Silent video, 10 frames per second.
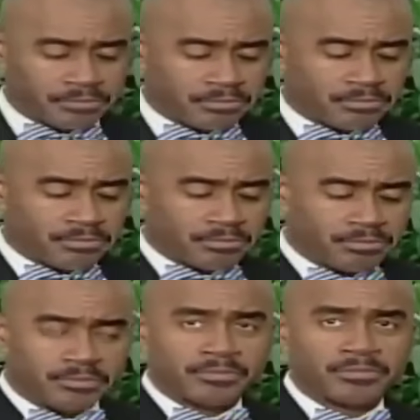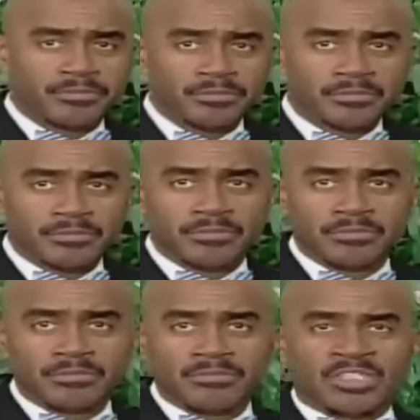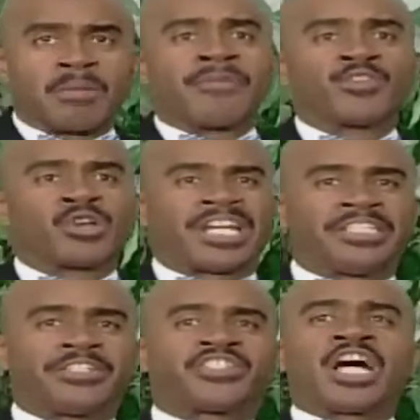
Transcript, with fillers: here. Amen. Some of you got to